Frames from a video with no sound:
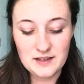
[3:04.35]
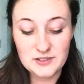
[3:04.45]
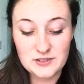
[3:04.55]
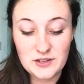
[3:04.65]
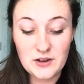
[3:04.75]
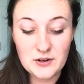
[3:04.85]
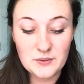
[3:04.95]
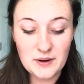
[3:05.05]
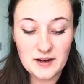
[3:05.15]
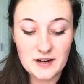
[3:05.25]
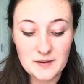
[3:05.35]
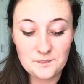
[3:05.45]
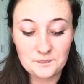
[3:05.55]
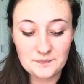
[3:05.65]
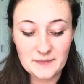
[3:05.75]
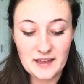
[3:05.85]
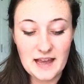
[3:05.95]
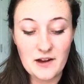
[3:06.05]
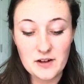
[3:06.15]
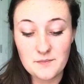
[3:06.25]
So,
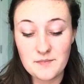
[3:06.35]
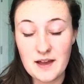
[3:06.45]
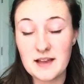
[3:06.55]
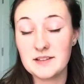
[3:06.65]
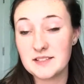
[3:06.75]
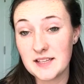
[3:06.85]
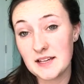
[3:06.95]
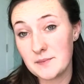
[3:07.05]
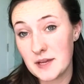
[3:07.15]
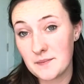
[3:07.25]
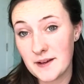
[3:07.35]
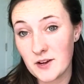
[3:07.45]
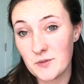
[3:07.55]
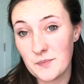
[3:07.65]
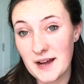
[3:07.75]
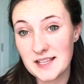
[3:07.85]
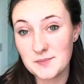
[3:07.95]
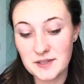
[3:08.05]
I decided to make my own pads,